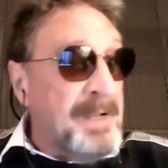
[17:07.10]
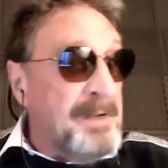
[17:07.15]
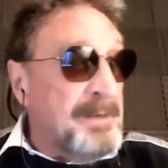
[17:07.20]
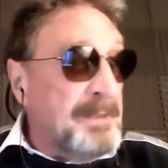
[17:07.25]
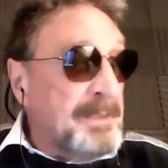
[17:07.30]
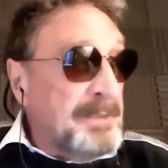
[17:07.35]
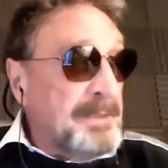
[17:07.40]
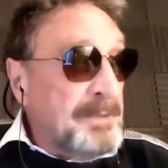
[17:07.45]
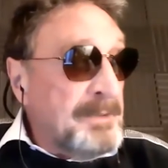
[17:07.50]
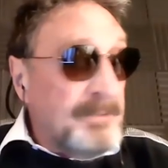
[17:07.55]

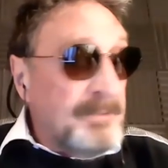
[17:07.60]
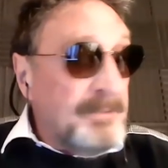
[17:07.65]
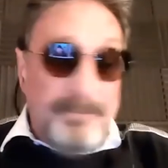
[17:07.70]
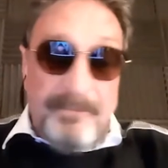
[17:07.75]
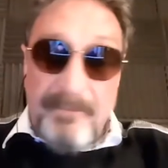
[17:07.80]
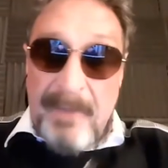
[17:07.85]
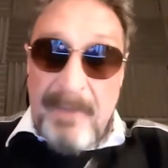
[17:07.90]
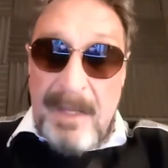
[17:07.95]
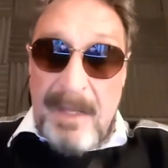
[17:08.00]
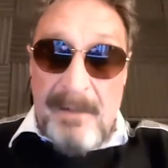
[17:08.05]
are
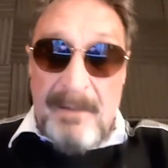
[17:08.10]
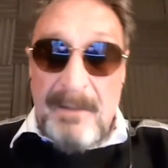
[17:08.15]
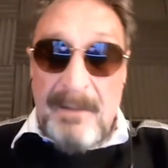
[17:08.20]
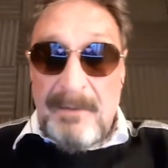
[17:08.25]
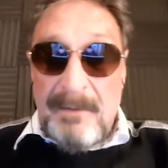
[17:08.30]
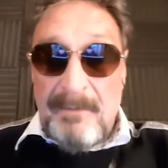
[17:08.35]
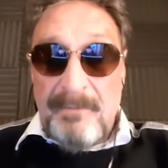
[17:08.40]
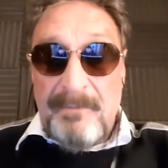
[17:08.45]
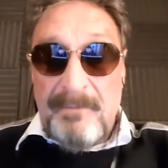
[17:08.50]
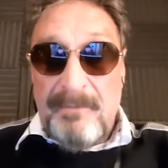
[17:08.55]
privacy coins
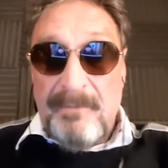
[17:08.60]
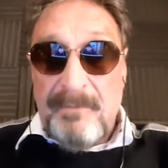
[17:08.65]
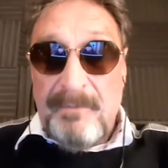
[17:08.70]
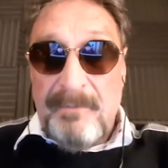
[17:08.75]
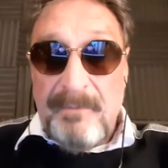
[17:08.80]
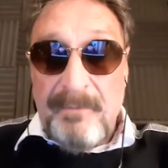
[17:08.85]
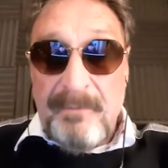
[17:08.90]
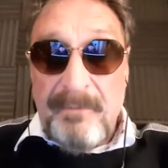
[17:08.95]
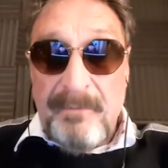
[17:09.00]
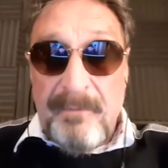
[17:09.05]
the future,
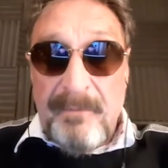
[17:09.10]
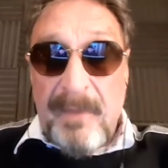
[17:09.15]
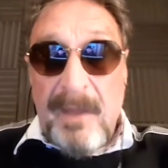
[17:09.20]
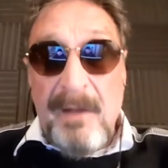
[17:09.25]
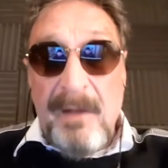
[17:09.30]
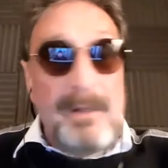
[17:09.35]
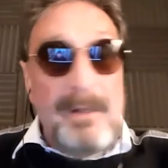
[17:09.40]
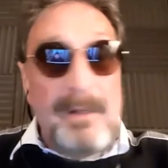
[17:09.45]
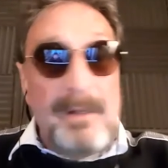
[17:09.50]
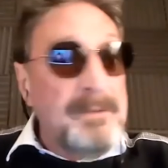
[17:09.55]

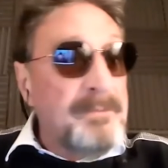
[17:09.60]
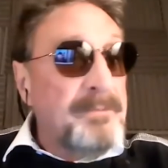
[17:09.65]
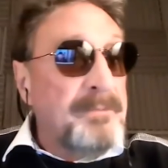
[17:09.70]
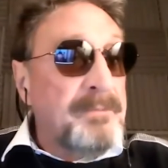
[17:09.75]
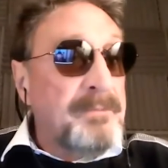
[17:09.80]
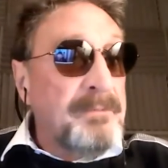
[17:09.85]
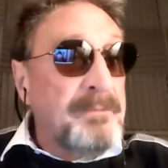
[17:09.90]
in your